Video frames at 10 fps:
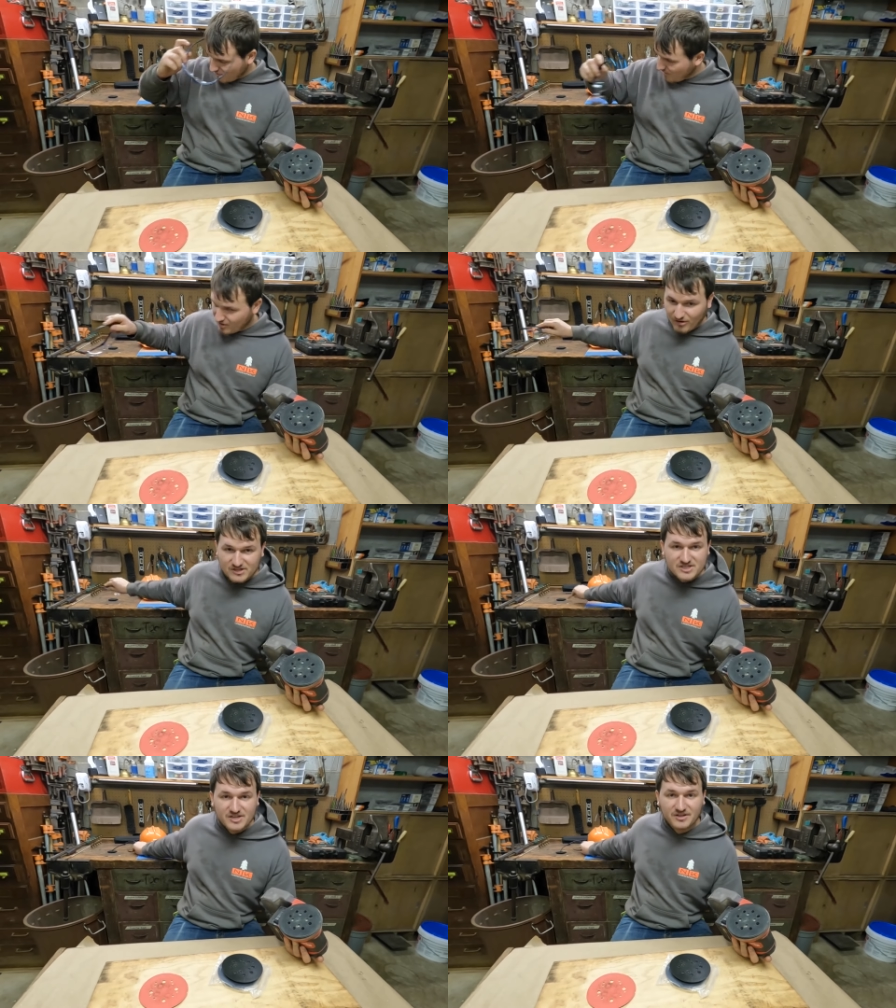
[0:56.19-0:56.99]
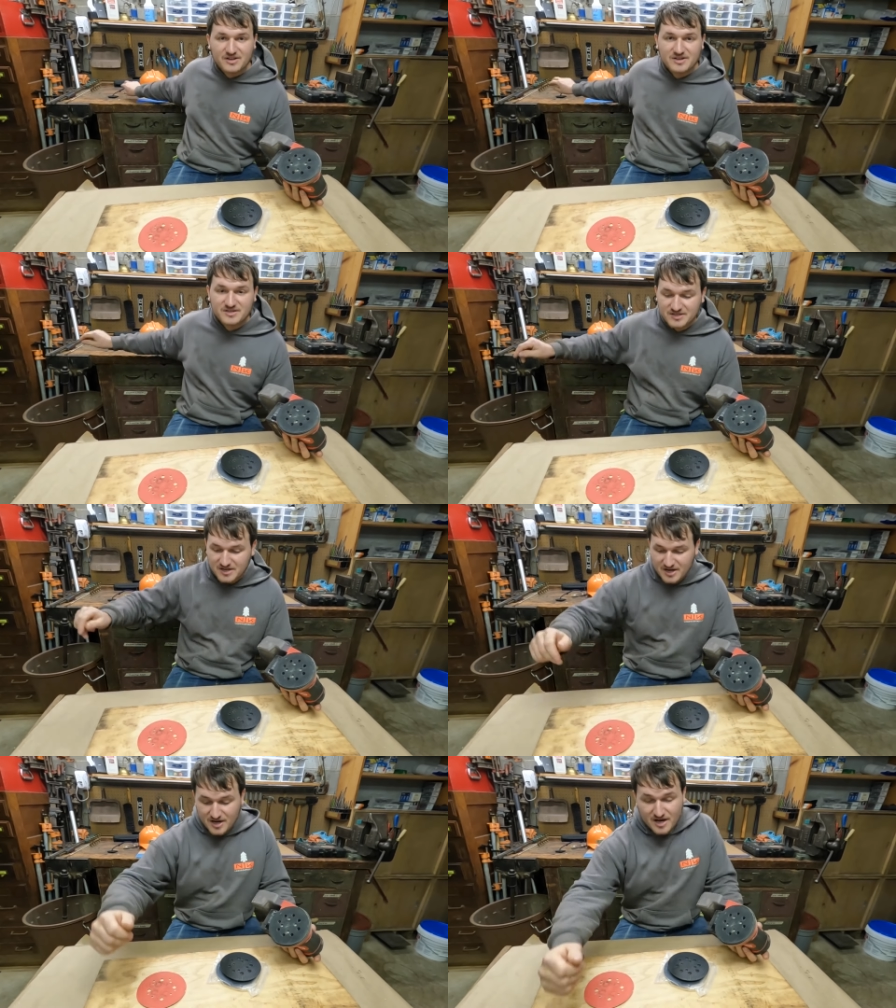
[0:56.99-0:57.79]
Quit all the silliness.
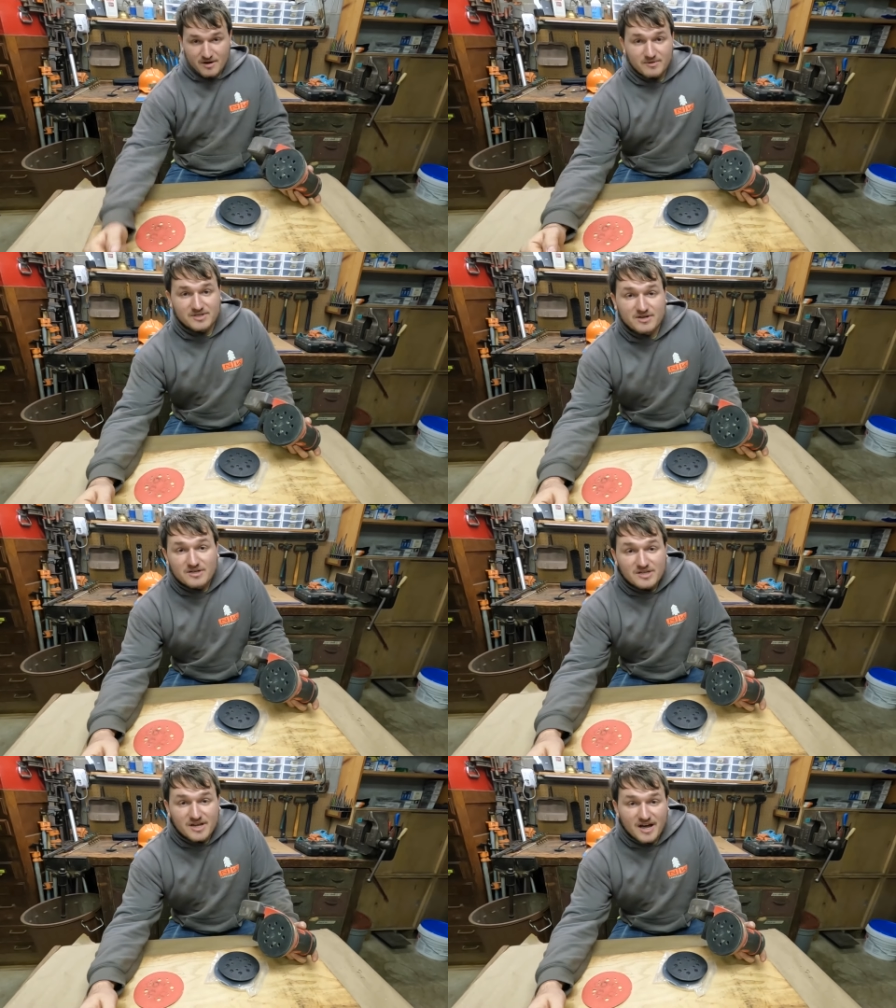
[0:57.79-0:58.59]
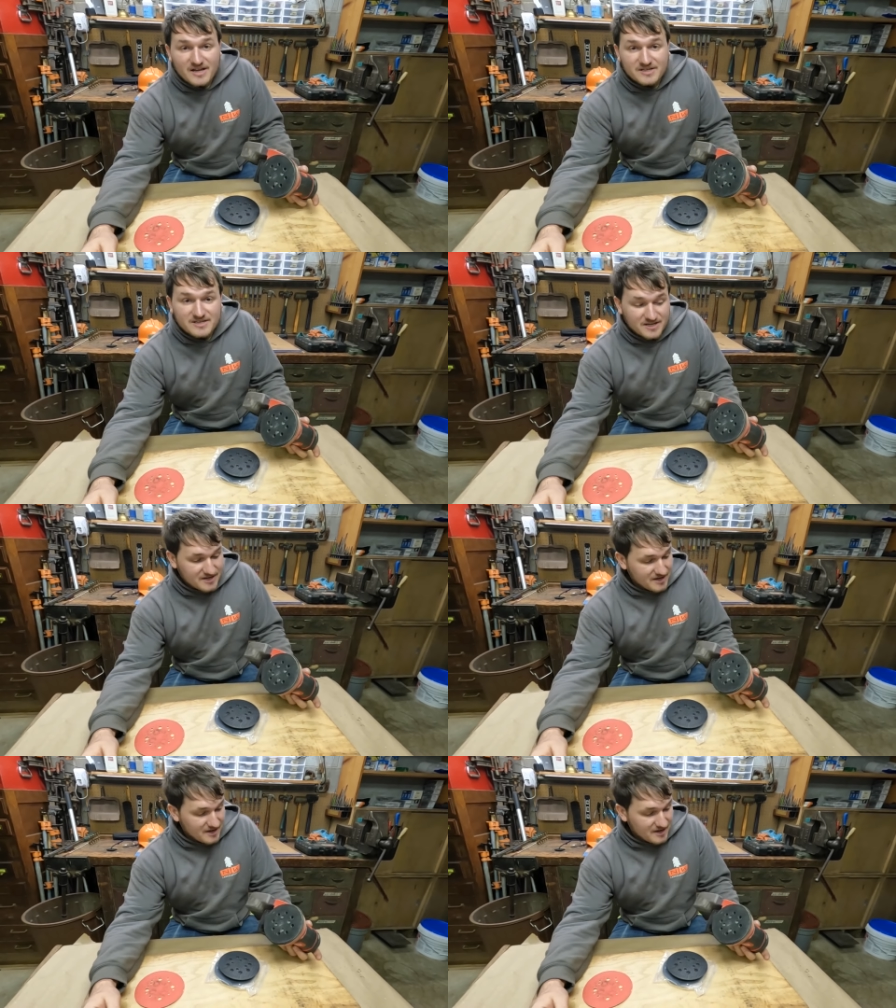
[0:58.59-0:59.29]
Seriously, guys.